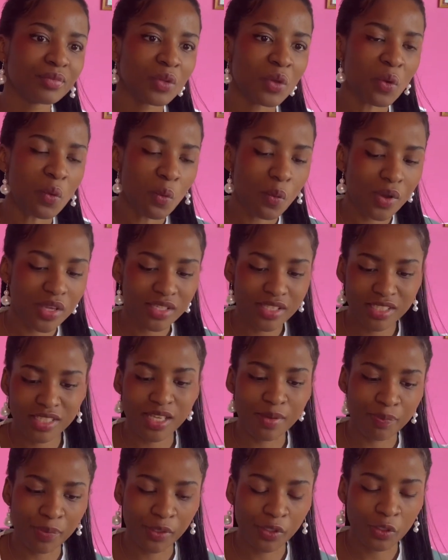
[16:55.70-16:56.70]
was
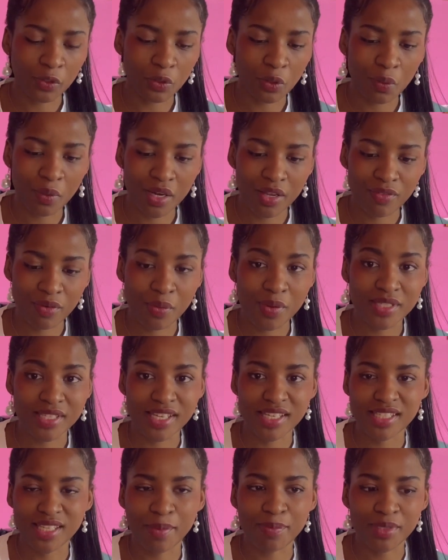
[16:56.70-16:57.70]
typical or whatever was
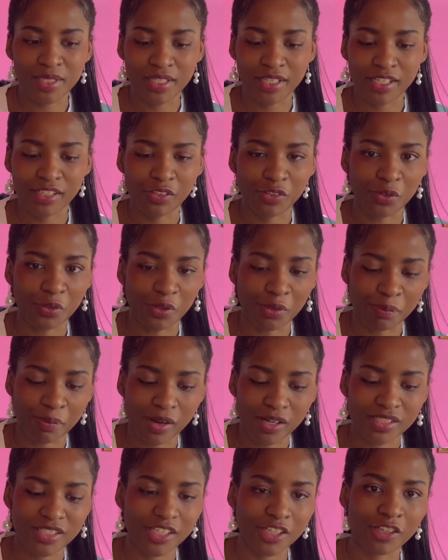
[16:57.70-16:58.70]
accepted in your
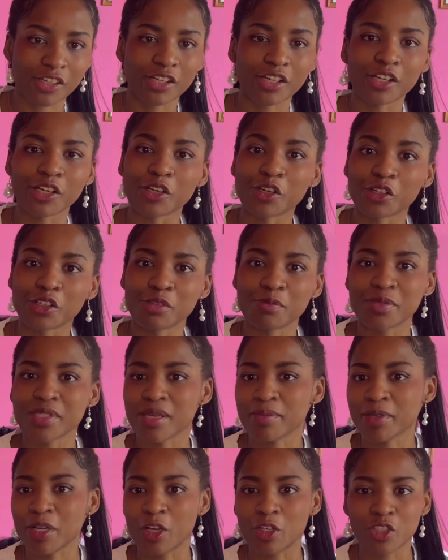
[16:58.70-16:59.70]
particular group,
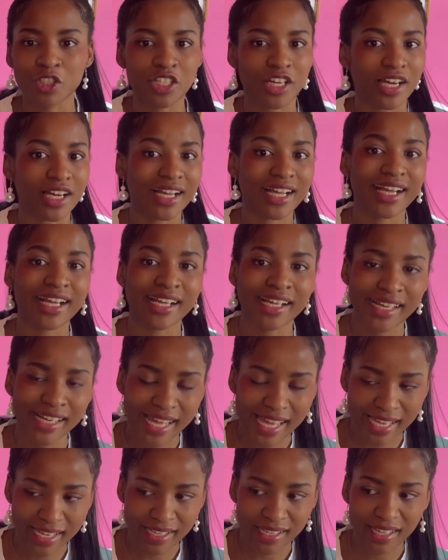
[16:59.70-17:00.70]
subculture,
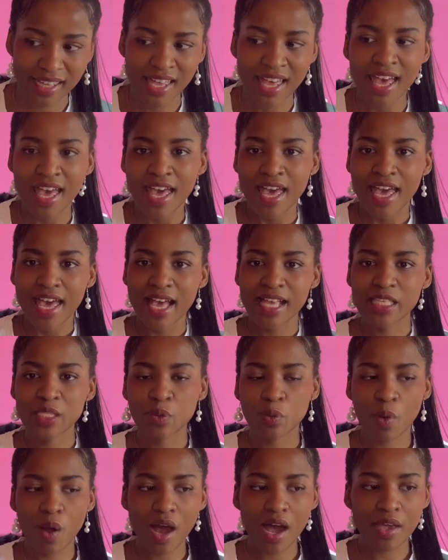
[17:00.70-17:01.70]
clique. It's
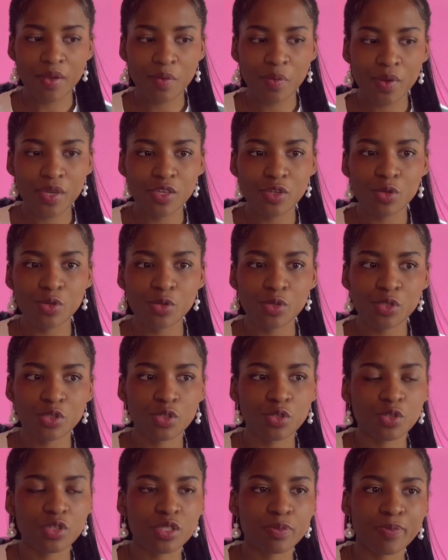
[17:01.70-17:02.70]
why we used
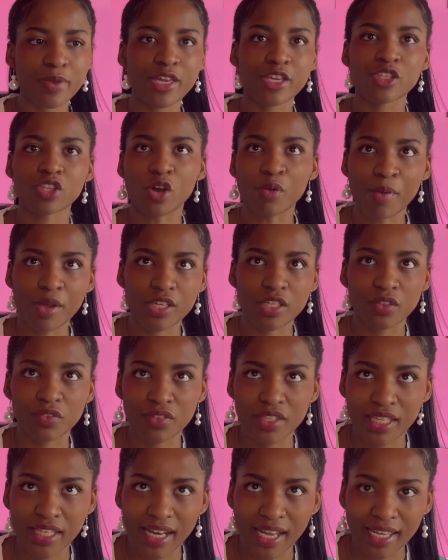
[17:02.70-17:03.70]
to speak so much of
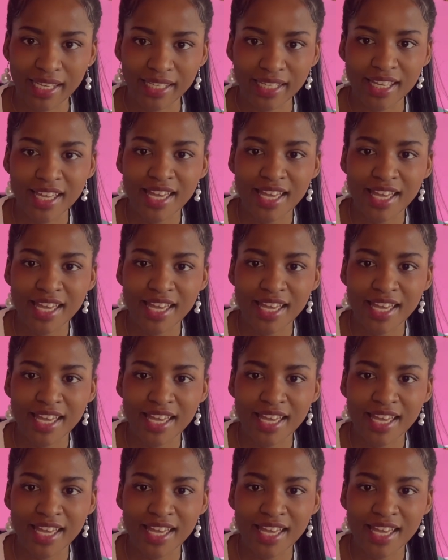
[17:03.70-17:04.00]
the like